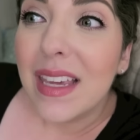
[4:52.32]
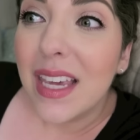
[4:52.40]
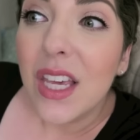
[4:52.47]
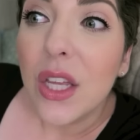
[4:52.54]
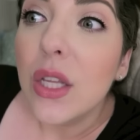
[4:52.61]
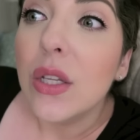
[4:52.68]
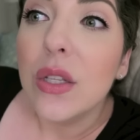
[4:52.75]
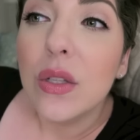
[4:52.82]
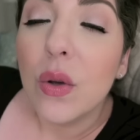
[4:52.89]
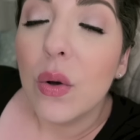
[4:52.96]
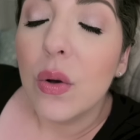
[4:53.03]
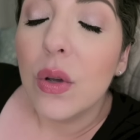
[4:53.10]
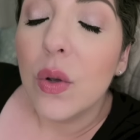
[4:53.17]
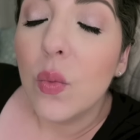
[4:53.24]
killed
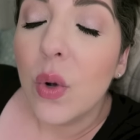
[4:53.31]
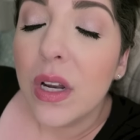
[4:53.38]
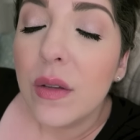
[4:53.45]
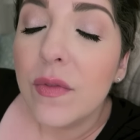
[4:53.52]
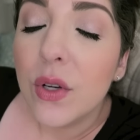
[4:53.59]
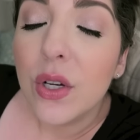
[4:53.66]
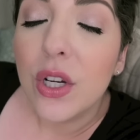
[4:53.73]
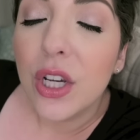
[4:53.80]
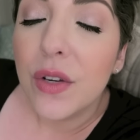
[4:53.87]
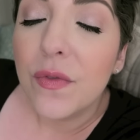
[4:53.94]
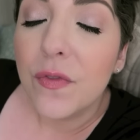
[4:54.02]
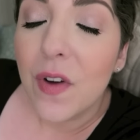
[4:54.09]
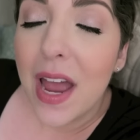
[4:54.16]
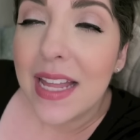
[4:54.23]
one of your
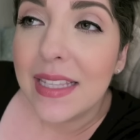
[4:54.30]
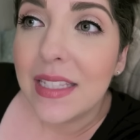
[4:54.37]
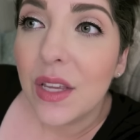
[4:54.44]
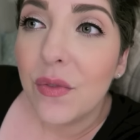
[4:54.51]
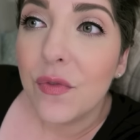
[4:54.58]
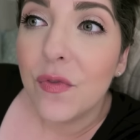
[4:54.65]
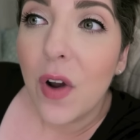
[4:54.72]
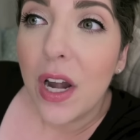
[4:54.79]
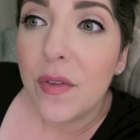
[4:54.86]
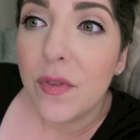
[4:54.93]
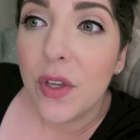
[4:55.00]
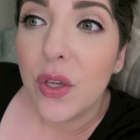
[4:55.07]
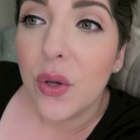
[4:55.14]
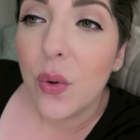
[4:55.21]
good friends in front
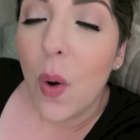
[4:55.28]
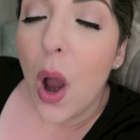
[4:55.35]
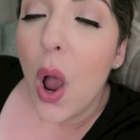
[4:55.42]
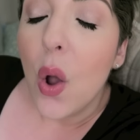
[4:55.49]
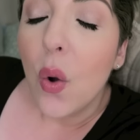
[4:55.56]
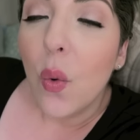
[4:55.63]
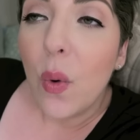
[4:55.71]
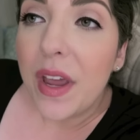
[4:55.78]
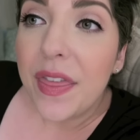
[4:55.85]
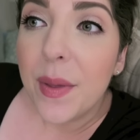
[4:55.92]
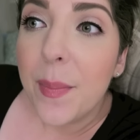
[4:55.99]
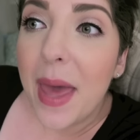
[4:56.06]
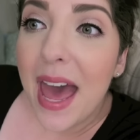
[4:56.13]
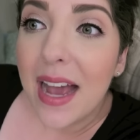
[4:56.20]
of you with
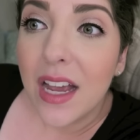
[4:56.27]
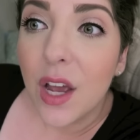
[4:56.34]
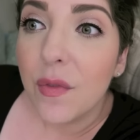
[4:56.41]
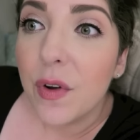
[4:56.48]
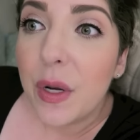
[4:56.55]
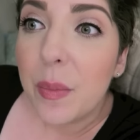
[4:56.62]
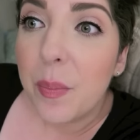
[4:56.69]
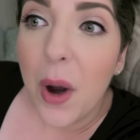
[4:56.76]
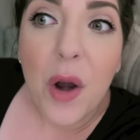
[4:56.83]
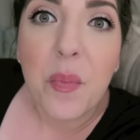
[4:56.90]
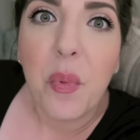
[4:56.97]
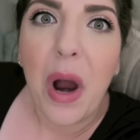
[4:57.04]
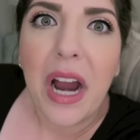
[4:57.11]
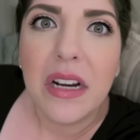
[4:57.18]
a bat covered in
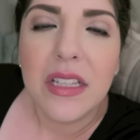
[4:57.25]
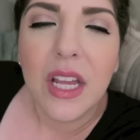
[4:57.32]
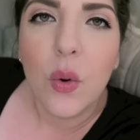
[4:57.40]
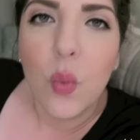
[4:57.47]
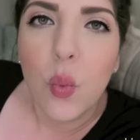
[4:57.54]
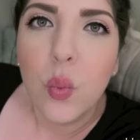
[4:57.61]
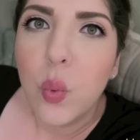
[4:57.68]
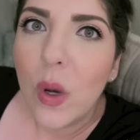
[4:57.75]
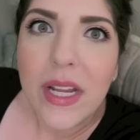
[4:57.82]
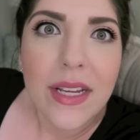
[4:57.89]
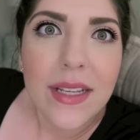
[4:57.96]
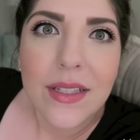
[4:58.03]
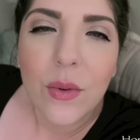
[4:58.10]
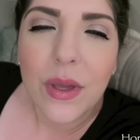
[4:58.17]
barbed wire? Like
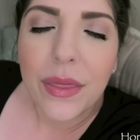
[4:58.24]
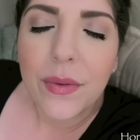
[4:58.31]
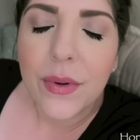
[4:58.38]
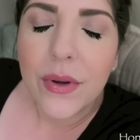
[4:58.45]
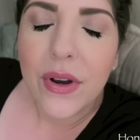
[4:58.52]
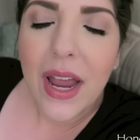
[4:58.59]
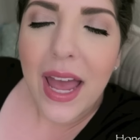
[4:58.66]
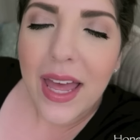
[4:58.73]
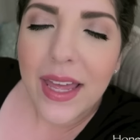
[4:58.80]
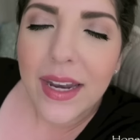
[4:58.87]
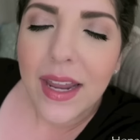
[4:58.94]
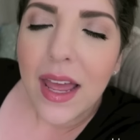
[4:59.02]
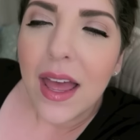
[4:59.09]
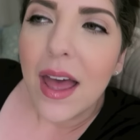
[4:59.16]
what is going through your
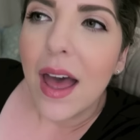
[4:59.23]
head?